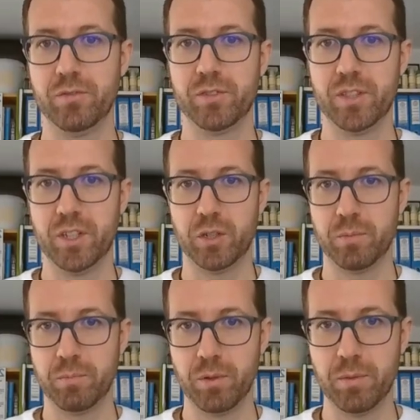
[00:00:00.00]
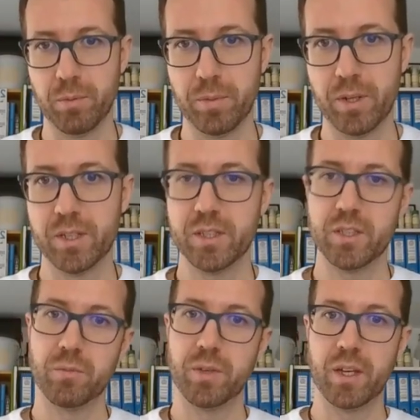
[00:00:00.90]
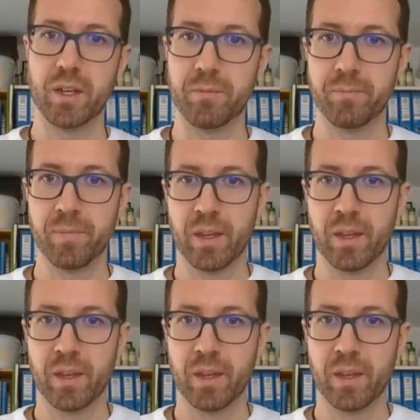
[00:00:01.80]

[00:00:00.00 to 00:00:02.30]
of such polypropylenes, so we can